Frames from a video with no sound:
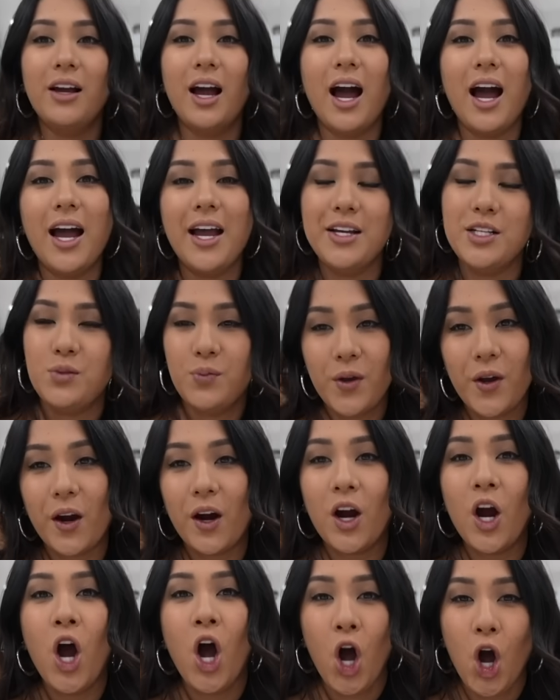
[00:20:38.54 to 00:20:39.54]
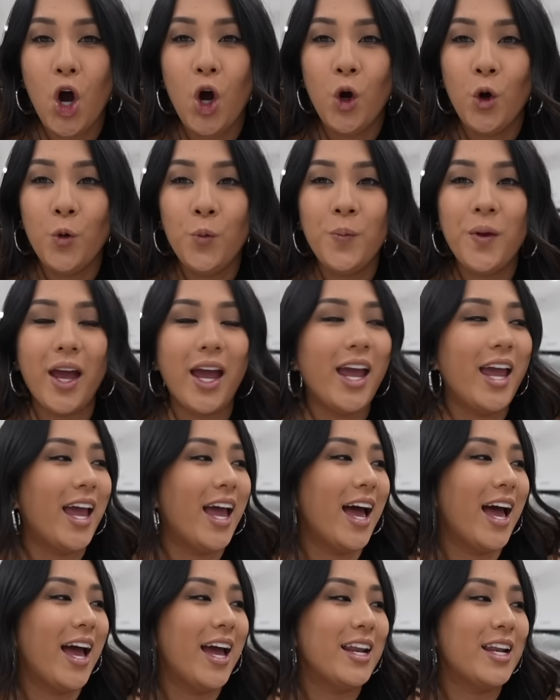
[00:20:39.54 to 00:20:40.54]
guys, we are home
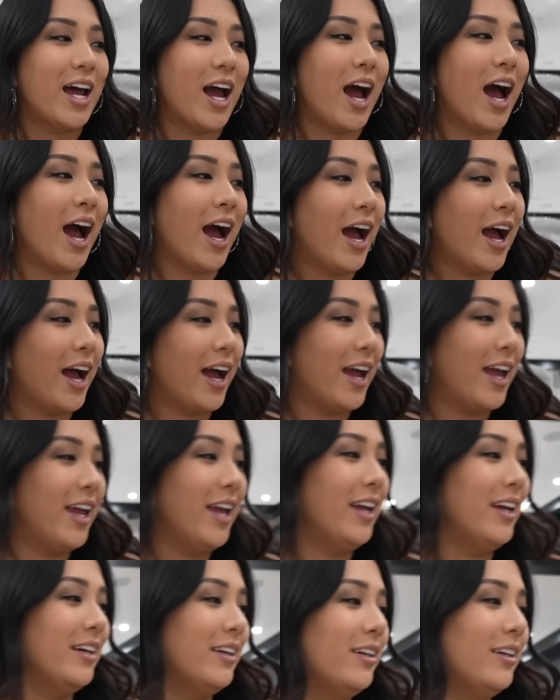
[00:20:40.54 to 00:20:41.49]
and I